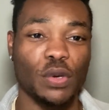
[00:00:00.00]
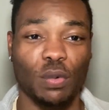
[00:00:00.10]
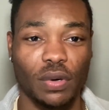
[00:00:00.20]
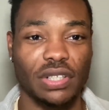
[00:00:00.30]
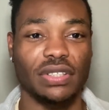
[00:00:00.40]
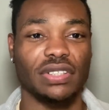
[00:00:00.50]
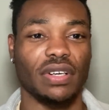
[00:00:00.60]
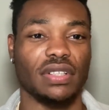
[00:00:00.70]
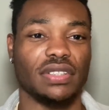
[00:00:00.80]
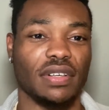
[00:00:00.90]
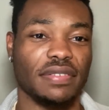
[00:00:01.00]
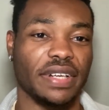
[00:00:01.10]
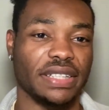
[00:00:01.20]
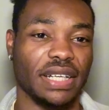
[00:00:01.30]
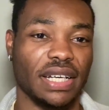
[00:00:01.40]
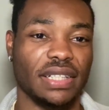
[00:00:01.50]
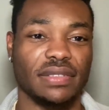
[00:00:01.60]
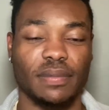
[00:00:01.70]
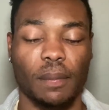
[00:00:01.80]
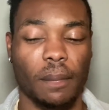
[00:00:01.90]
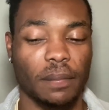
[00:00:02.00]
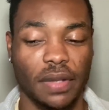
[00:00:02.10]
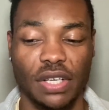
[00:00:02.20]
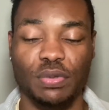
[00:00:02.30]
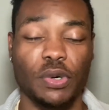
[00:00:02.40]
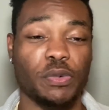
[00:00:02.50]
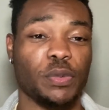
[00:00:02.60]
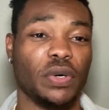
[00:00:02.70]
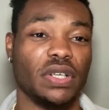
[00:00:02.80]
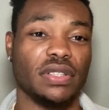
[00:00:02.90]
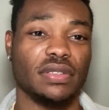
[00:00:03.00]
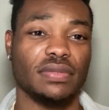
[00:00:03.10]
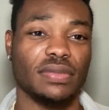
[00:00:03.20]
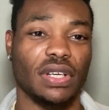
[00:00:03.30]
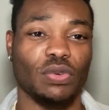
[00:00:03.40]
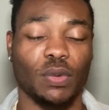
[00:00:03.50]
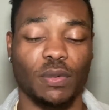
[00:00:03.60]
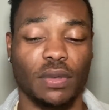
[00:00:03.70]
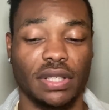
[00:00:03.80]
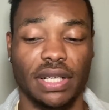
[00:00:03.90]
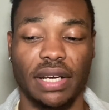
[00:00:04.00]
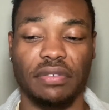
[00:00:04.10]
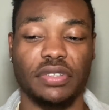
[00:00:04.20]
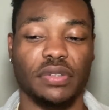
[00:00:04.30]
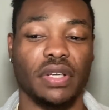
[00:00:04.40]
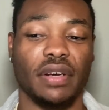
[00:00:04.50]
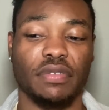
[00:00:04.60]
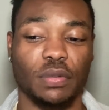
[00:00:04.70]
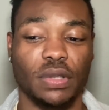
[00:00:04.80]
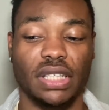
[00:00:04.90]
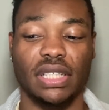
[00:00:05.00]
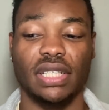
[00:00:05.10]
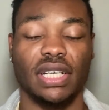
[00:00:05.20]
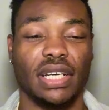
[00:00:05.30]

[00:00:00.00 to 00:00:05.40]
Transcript: work your socks off like that. That's what we want. That's what we want every week.